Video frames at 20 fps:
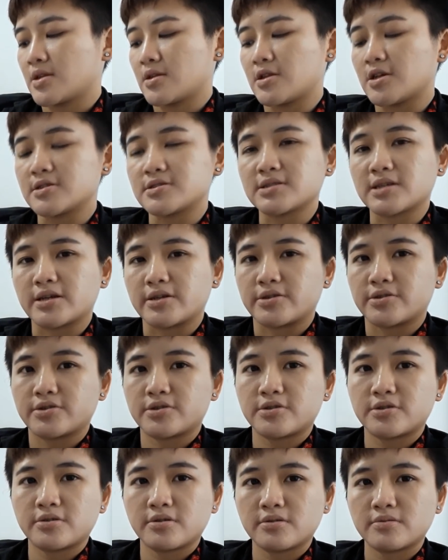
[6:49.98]
lot
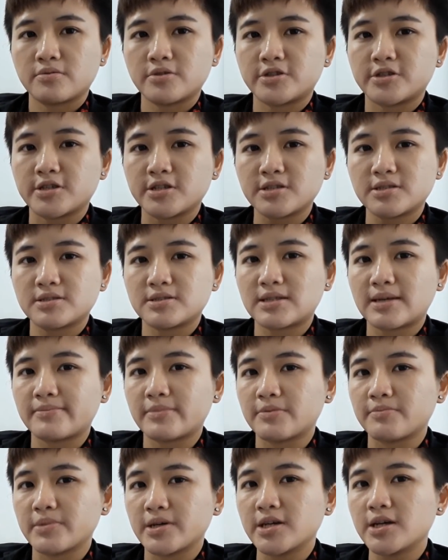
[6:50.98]
size, which is step
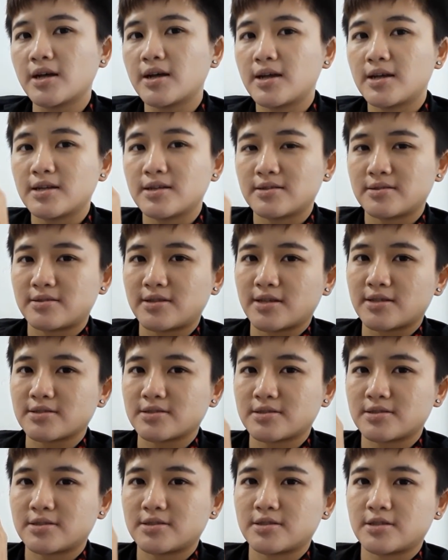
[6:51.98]
number
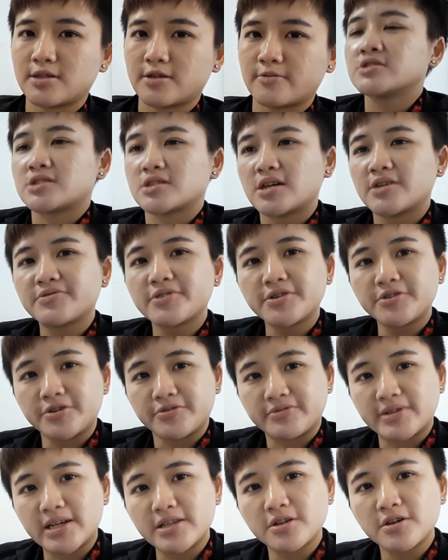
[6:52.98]
6. So after
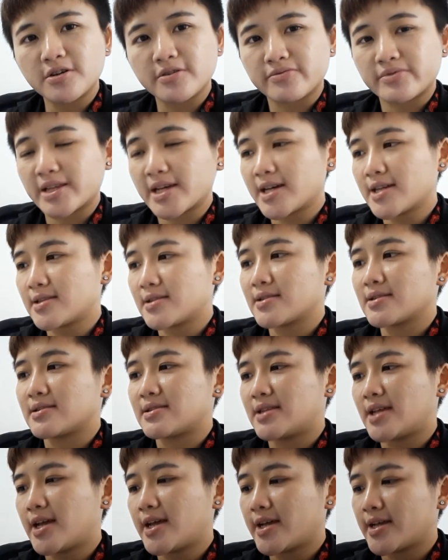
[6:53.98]
you've done all of that,
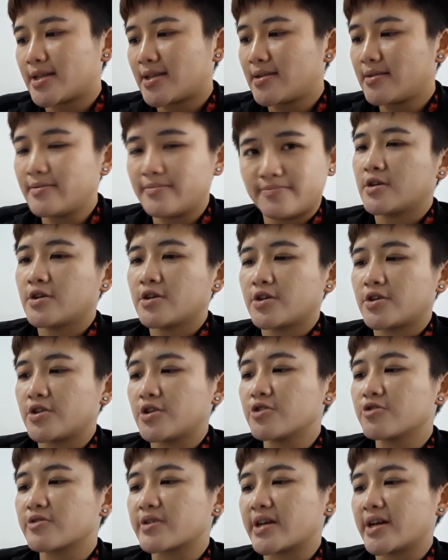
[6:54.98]
then
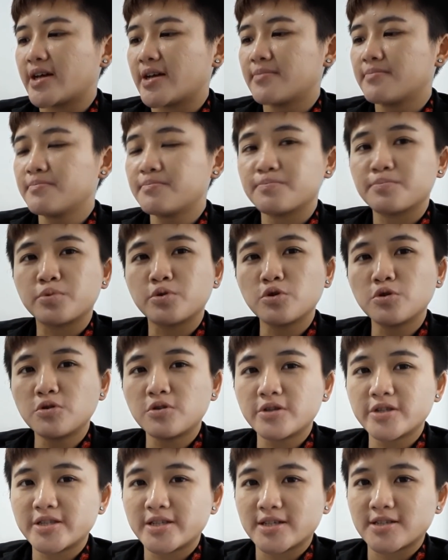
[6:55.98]
you can
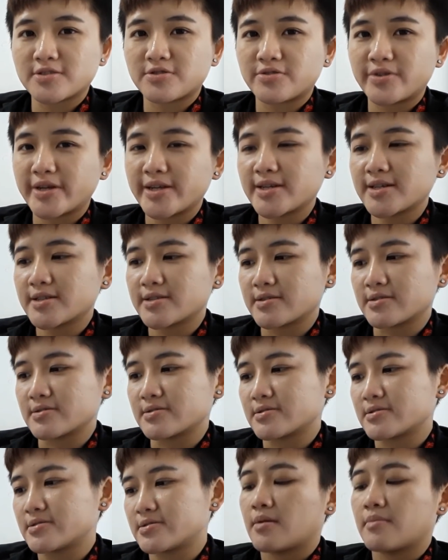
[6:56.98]
pull the
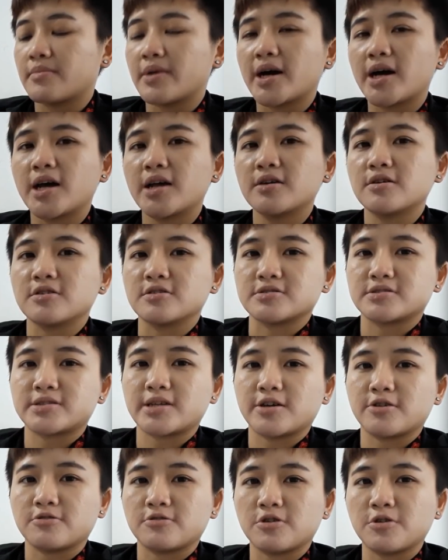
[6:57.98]
trigger, buy or
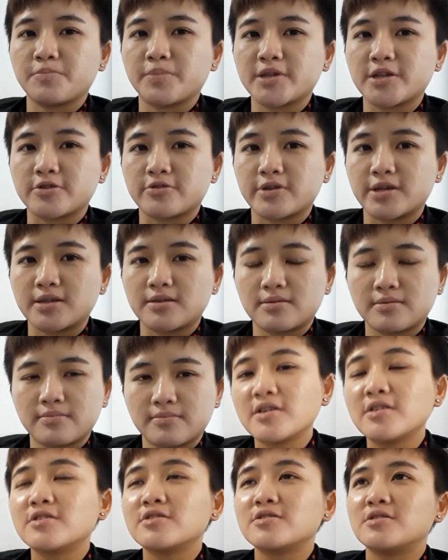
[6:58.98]
sell, open a trade.
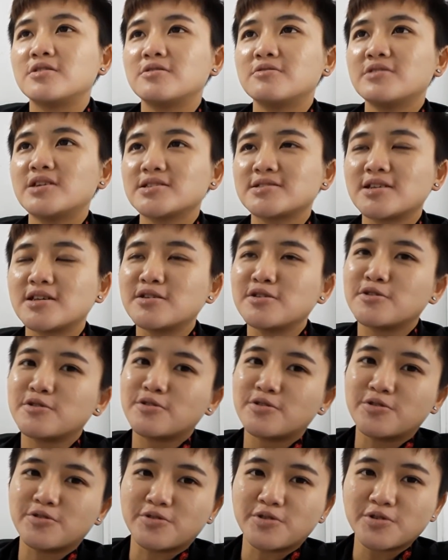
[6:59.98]
Do you realize that
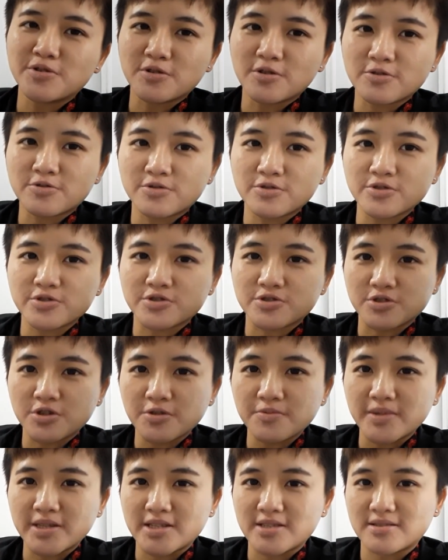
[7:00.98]
you need to go through
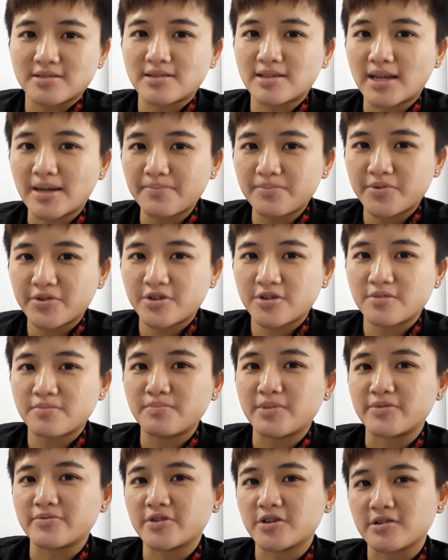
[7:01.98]
so many steps
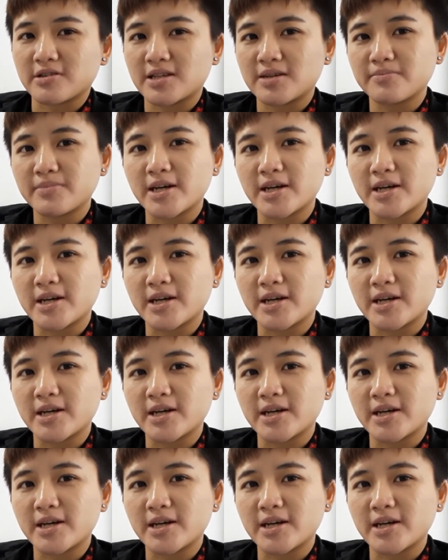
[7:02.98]
before click